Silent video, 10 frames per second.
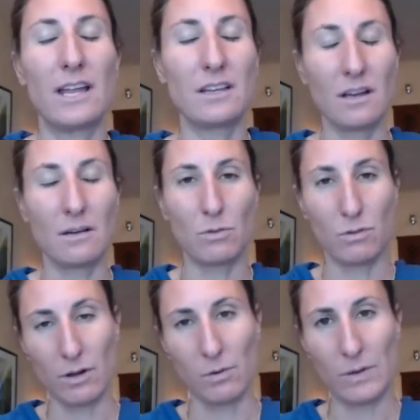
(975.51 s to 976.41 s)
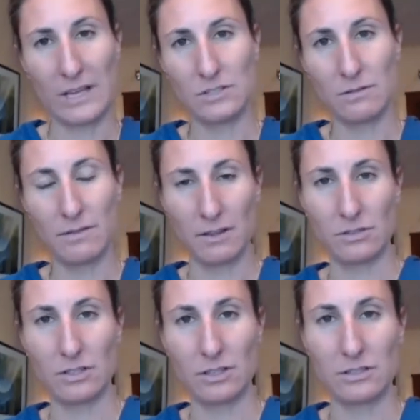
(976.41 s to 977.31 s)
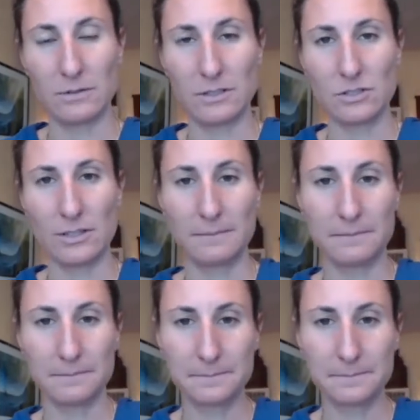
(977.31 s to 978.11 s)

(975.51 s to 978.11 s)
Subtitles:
income grow as you followed your intuition?